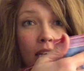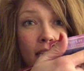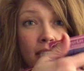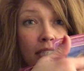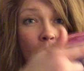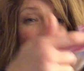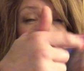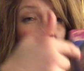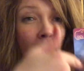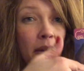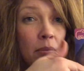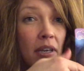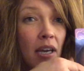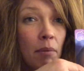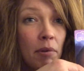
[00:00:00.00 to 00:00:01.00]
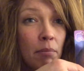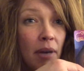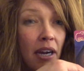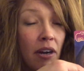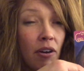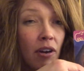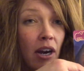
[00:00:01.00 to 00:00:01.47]
Somebody might be coming
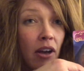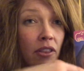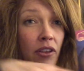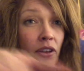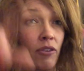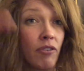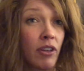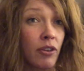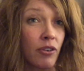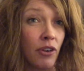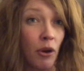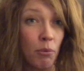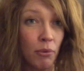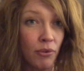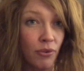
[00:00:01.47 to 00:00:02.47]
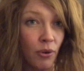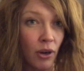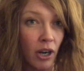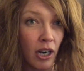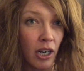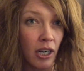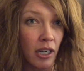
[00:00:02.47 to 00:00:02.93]
back around that you've either known
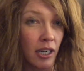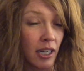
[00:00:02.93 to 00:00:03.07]
before